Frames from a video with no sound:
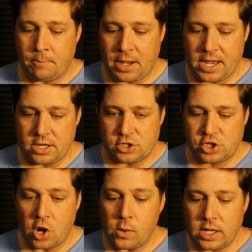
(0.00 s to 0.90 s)
By
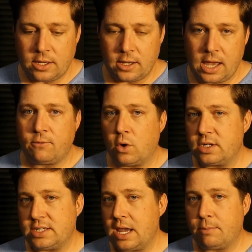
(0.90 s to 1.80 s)
showing,
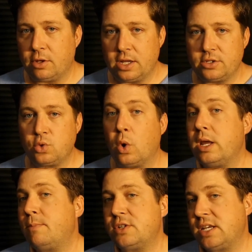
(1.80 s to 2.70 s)
for example, a
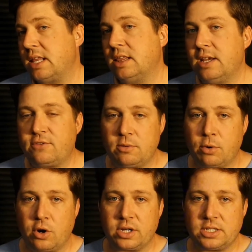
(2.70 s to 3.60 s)
20% lift
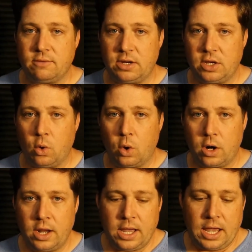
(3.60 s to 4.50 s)
in productivity
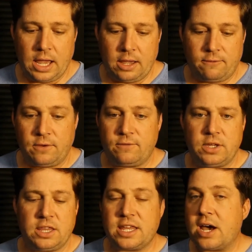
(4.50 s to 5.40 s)
or a
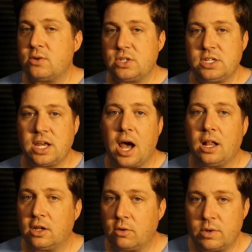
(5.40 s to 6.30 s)

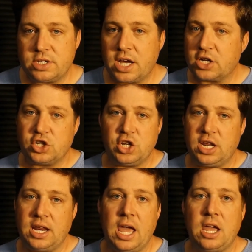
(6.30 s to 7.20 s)
$50,000 reduction in